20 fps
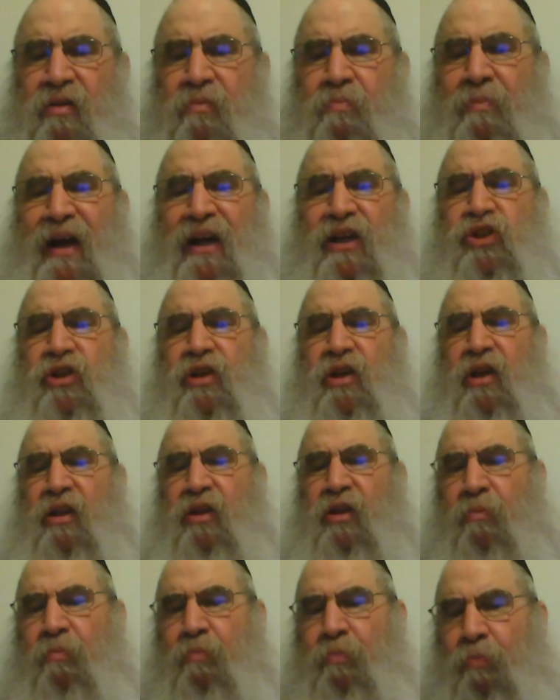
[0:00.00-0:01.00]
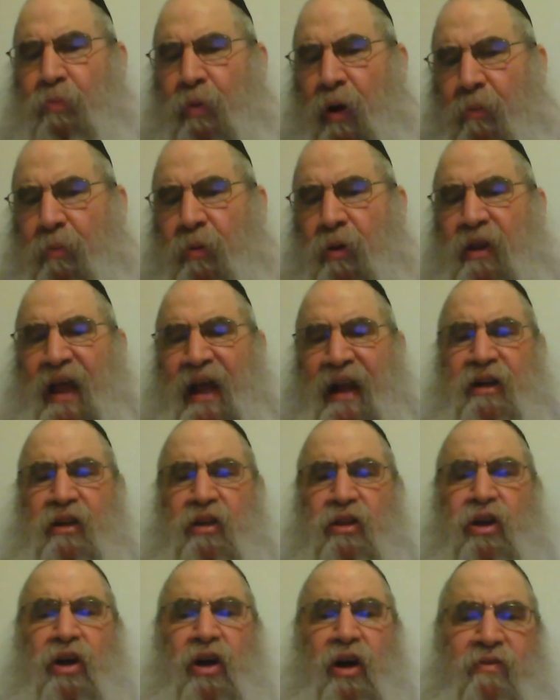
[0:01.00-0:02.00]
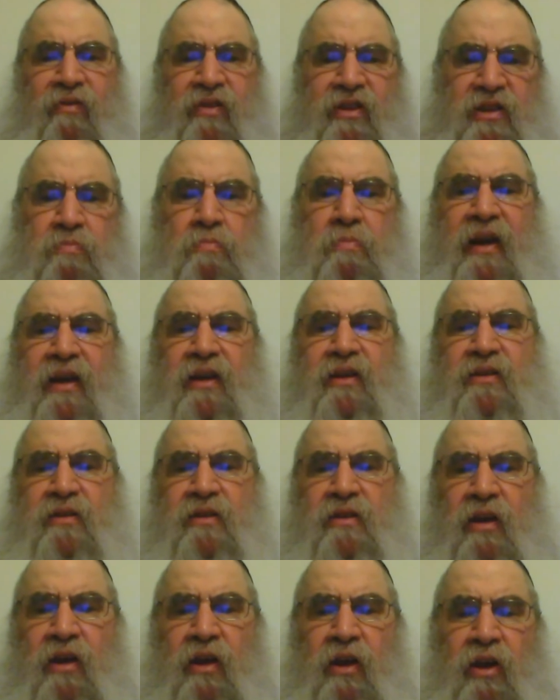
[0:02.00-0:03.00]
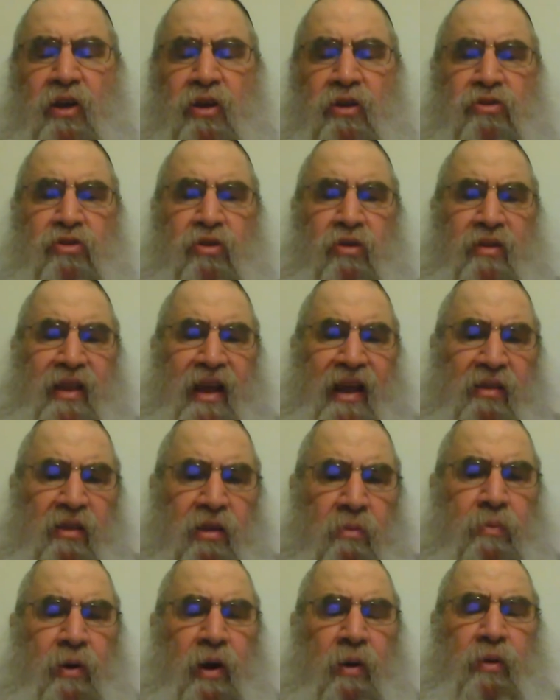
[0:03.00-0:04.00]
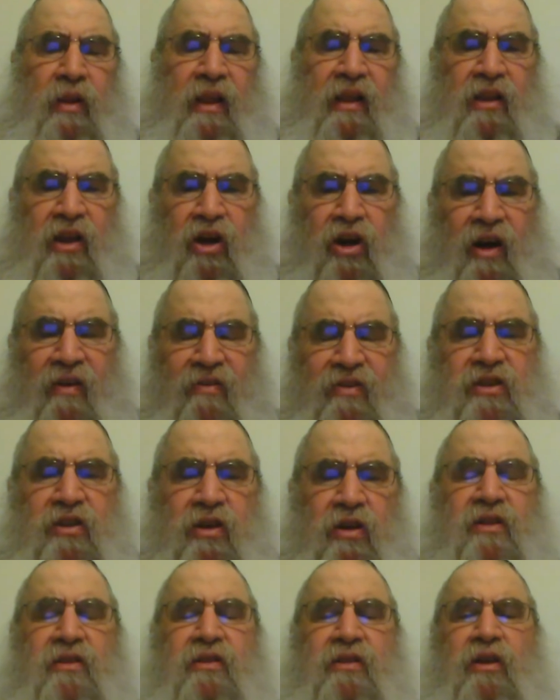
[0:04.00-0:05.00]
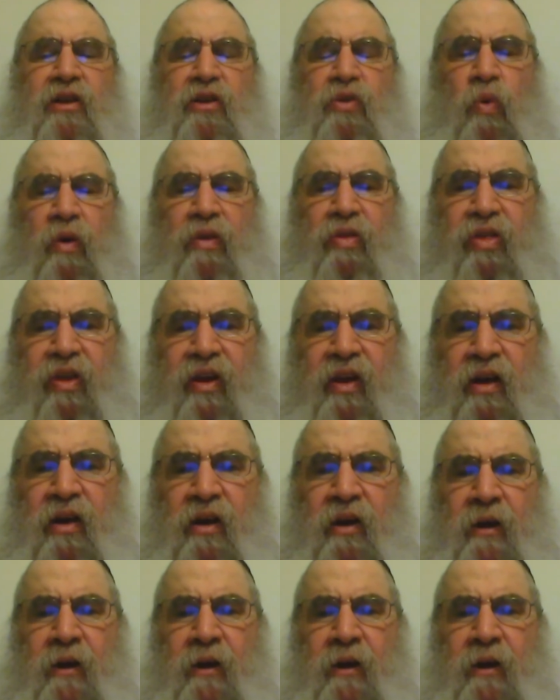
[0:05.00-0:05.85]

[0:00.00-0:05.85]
mashke in the bubble and in the chavis mix. So then the bubble and the chavis are considered one thing.